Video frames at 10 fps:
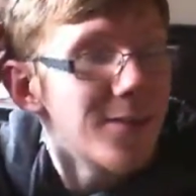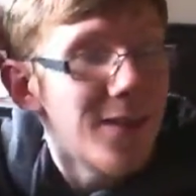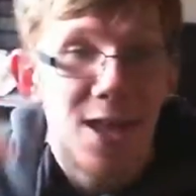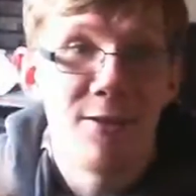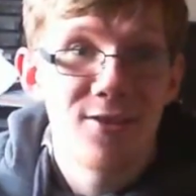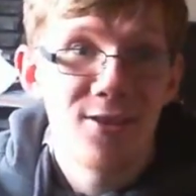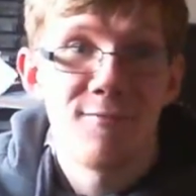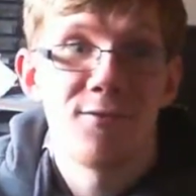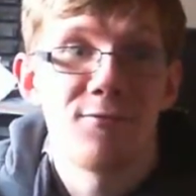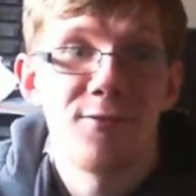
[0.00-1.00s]
Now it's
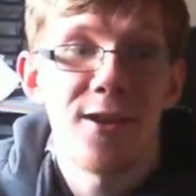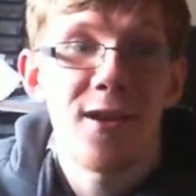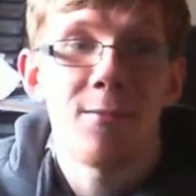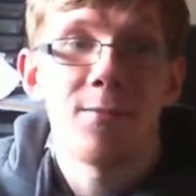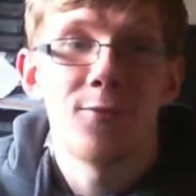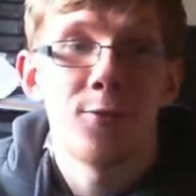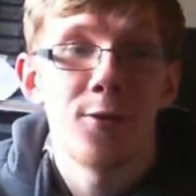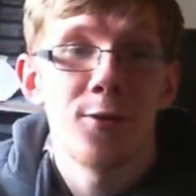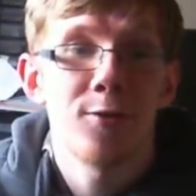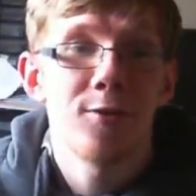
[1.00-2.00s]
time for the recap
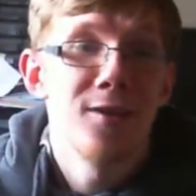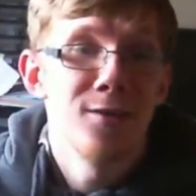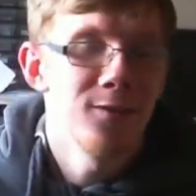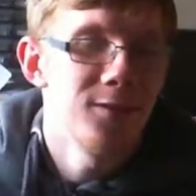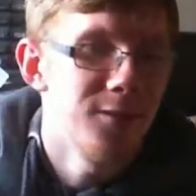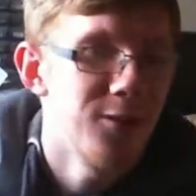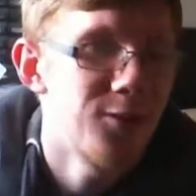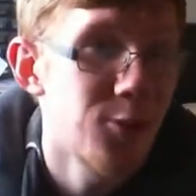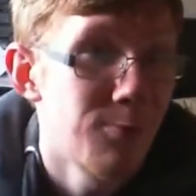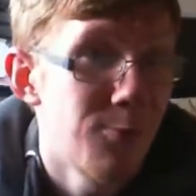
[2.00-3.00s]
before I go crazy and
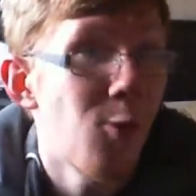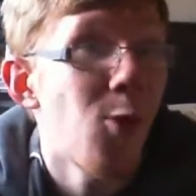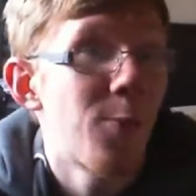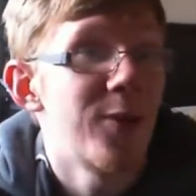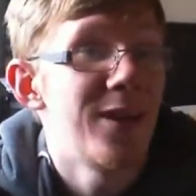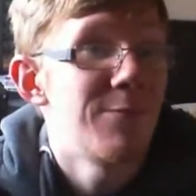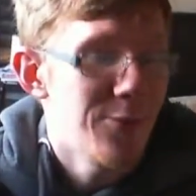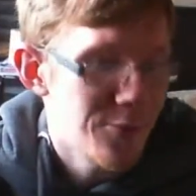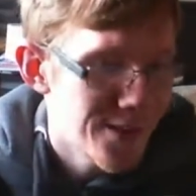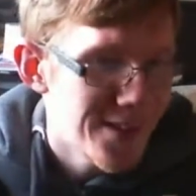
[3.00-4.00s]
insult more
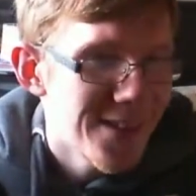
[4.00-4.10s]
people.